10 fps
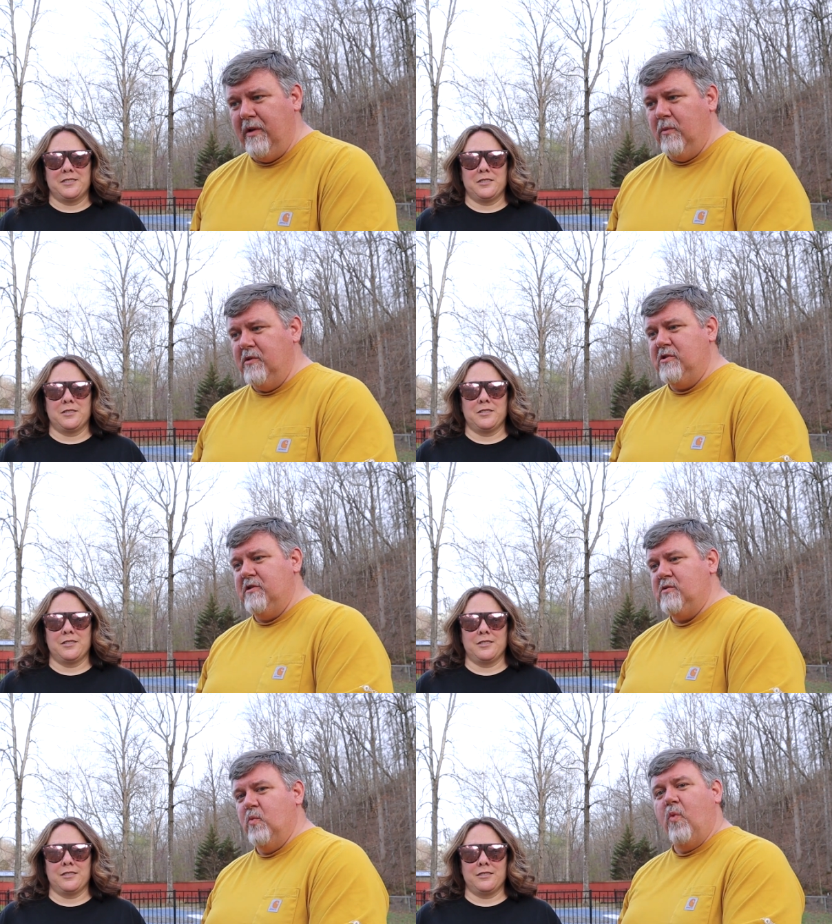Speaker 1: We were
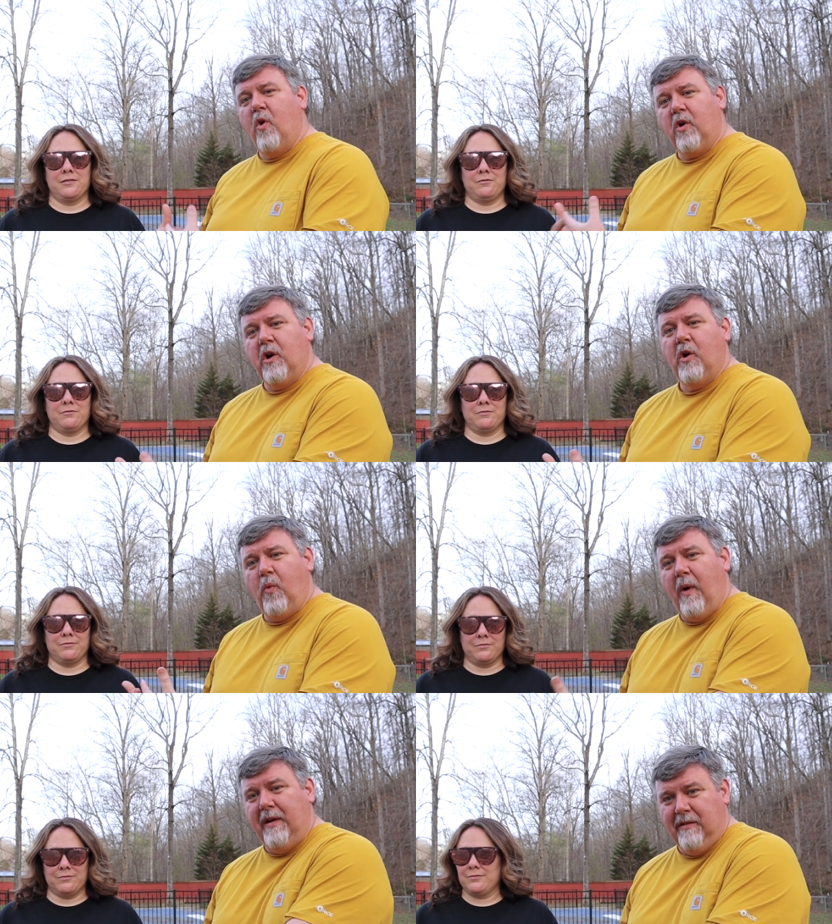just work
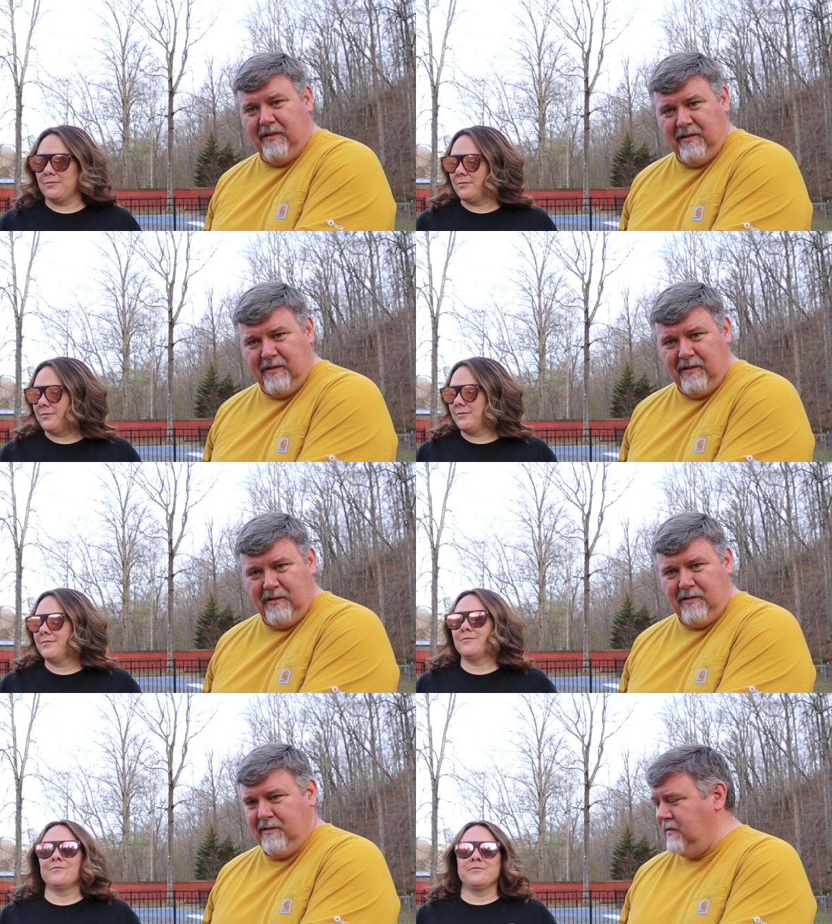
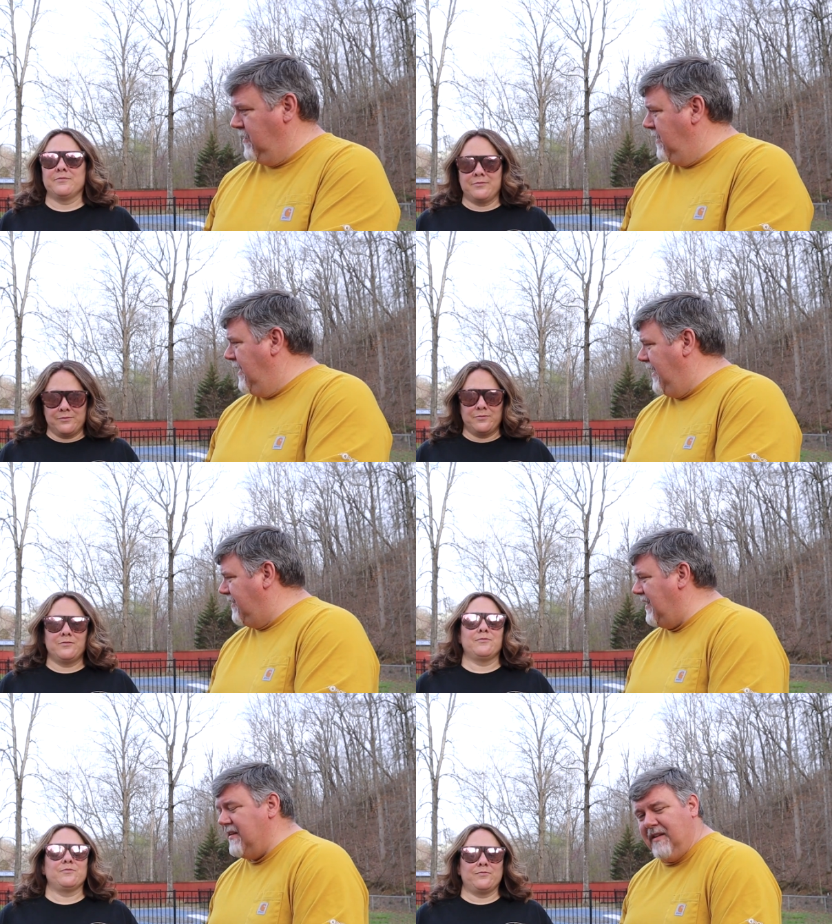acquaintances
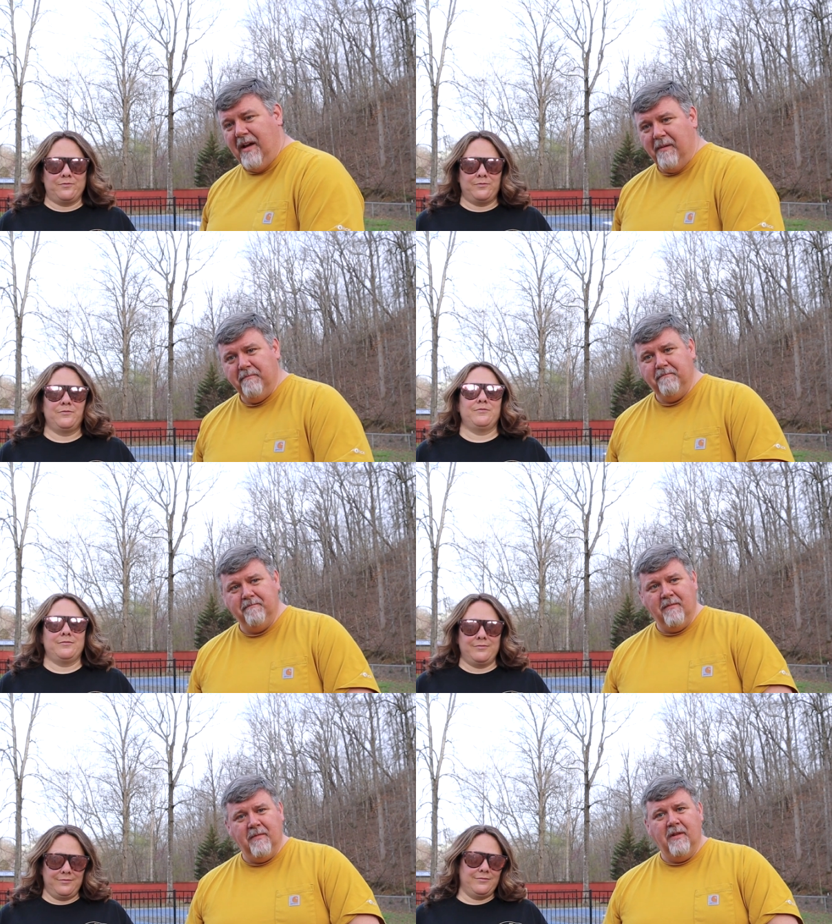at that time.
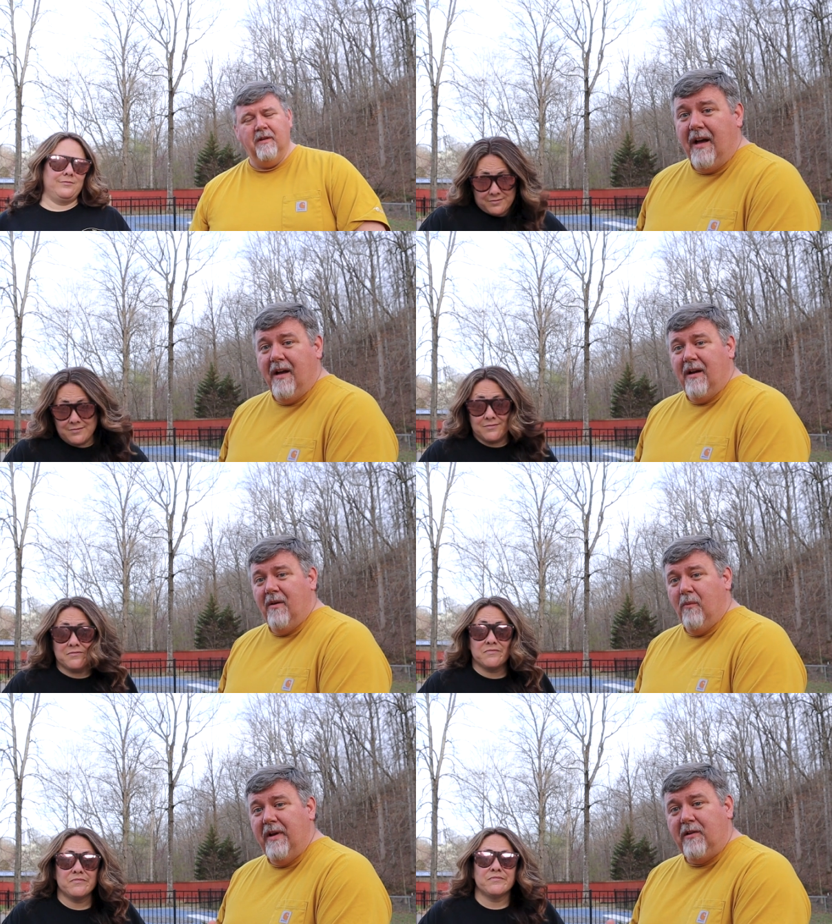
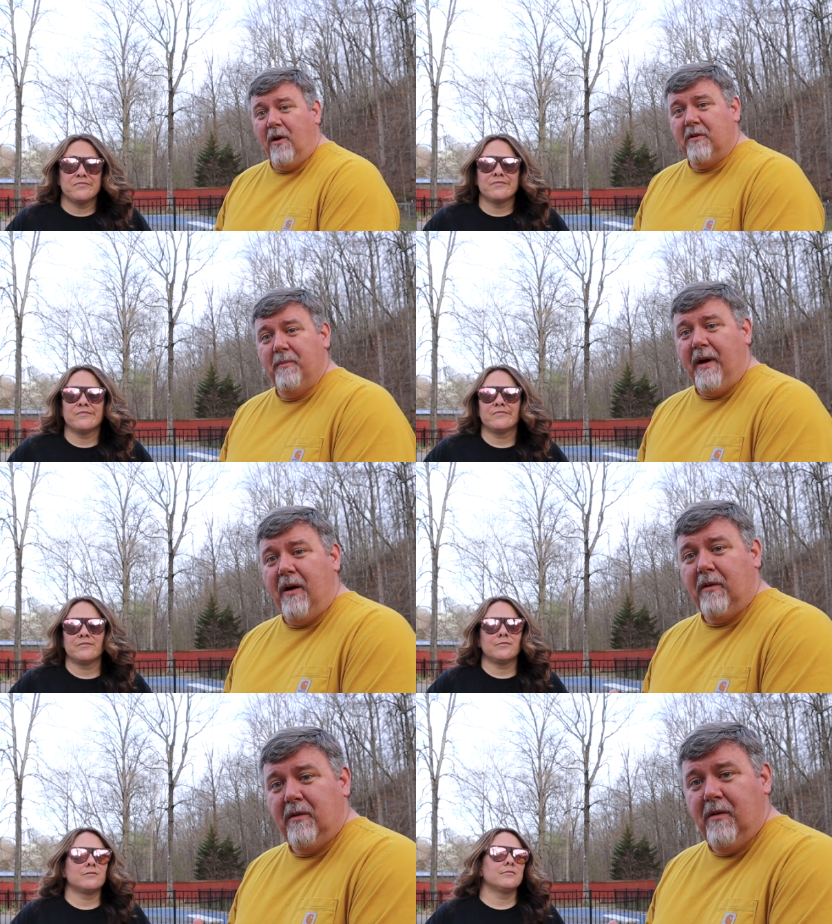We talked
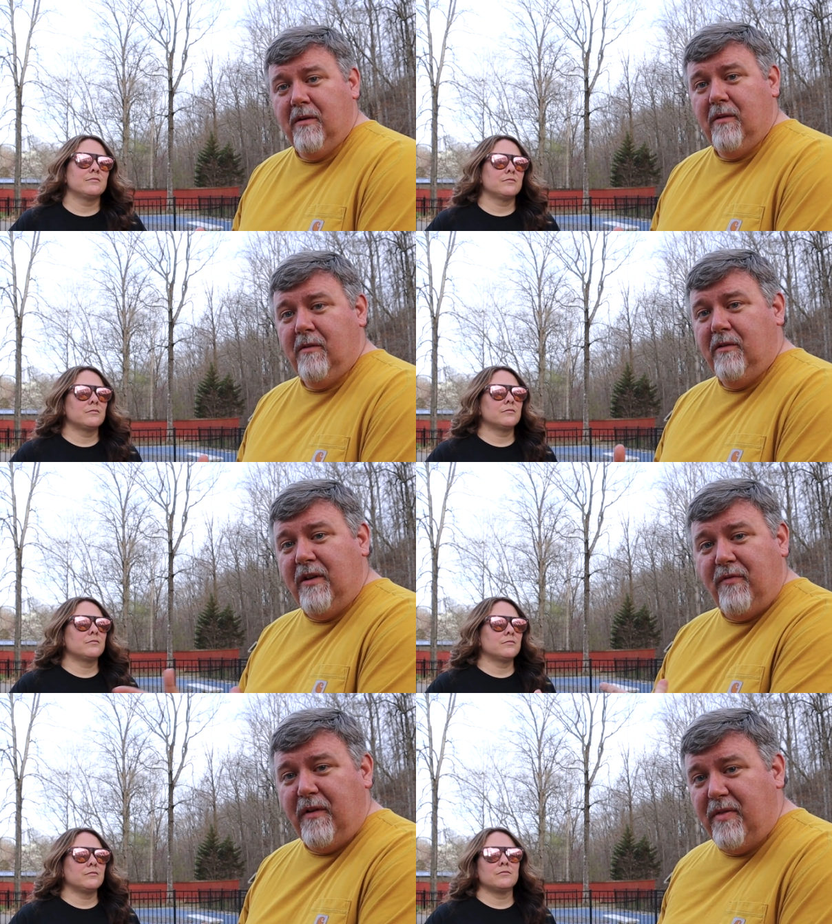about
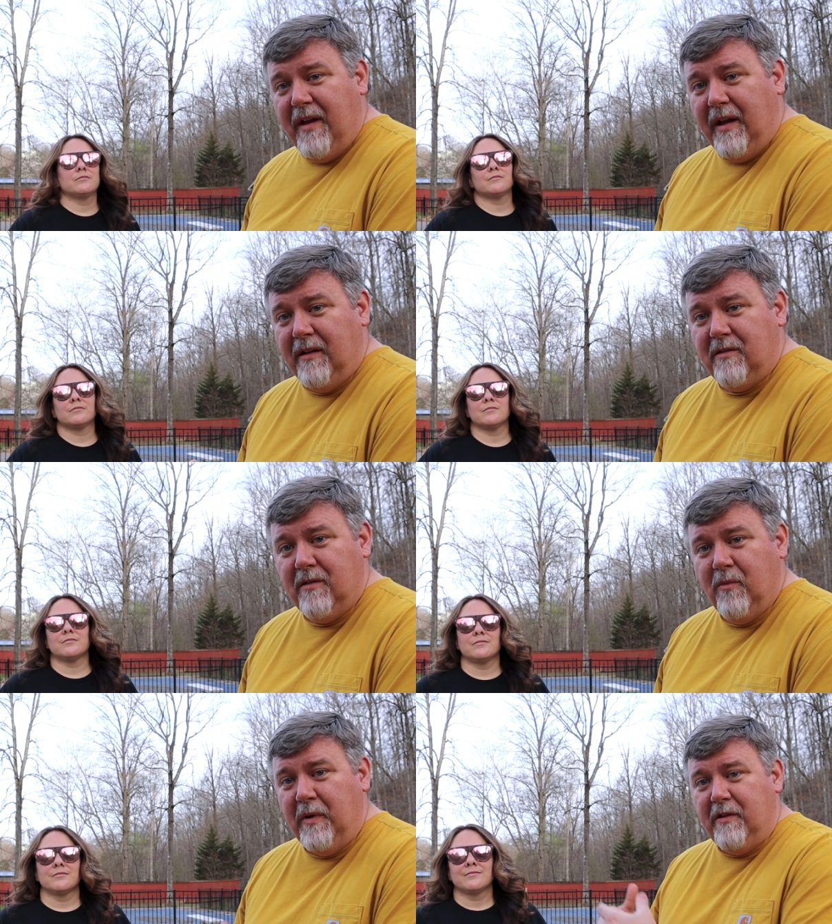different
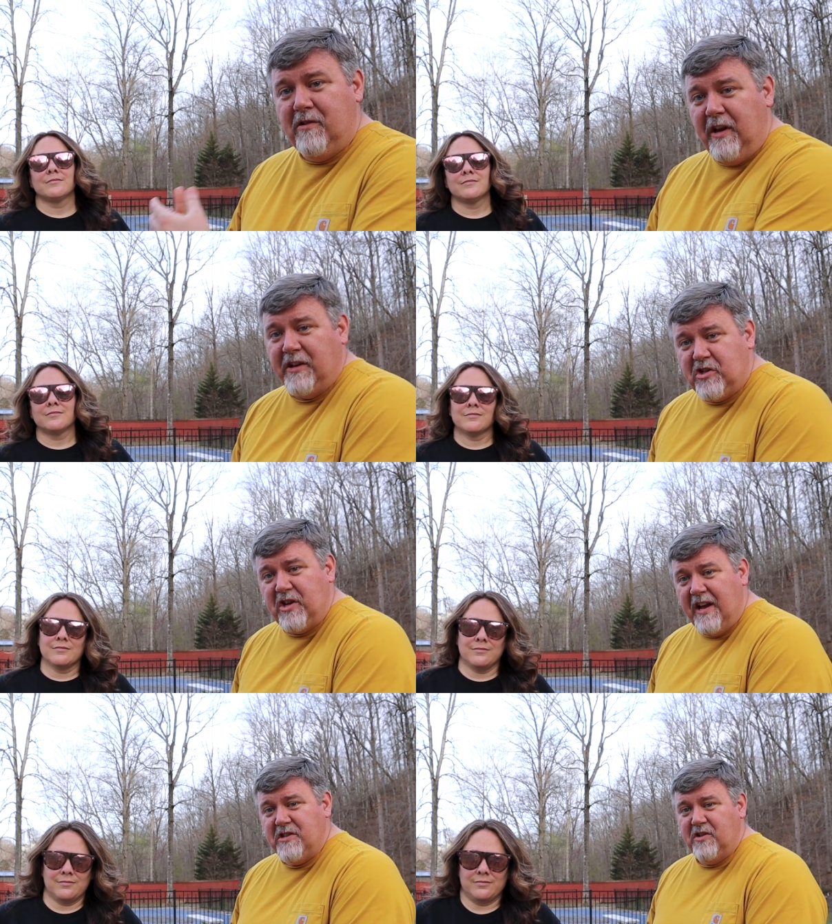things. We
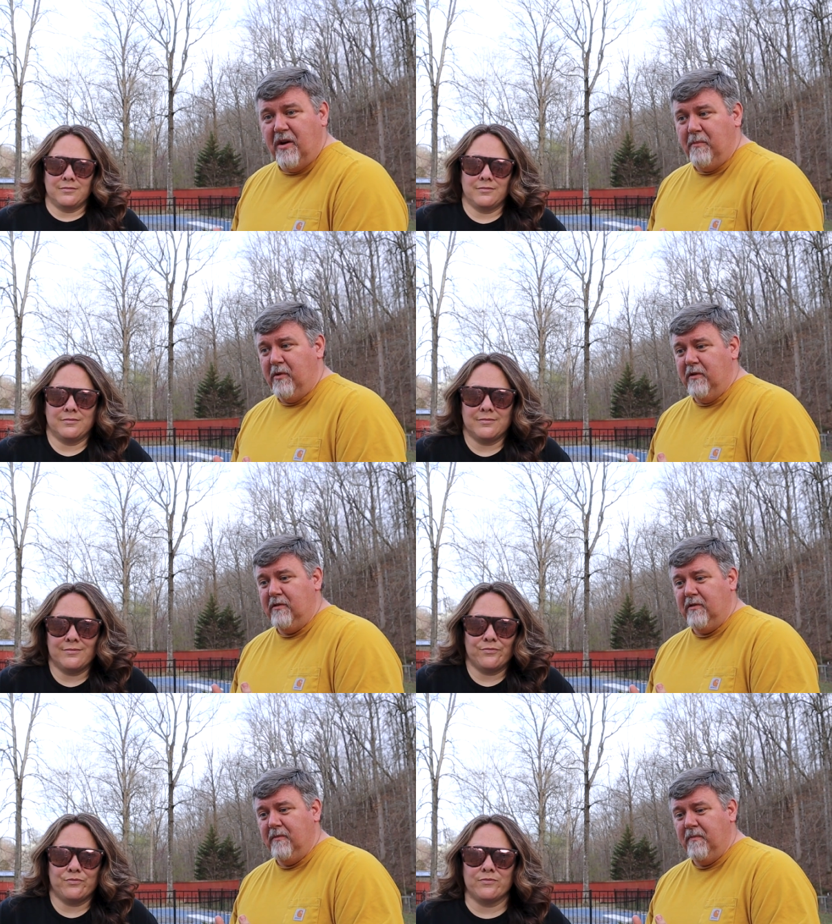exchanged
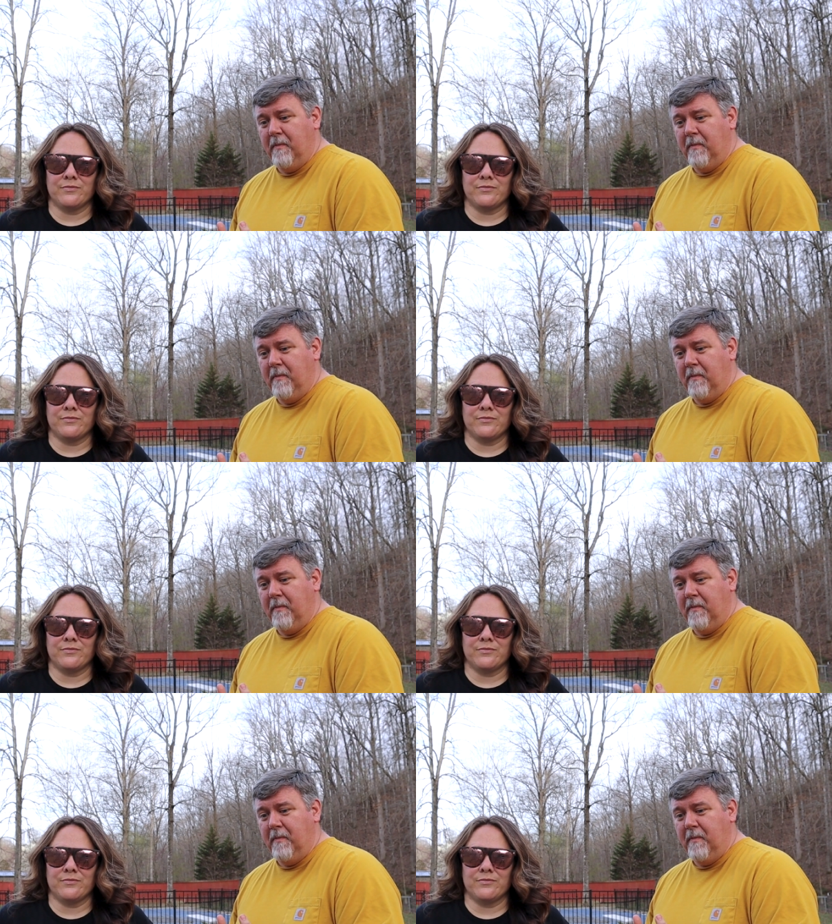numbers.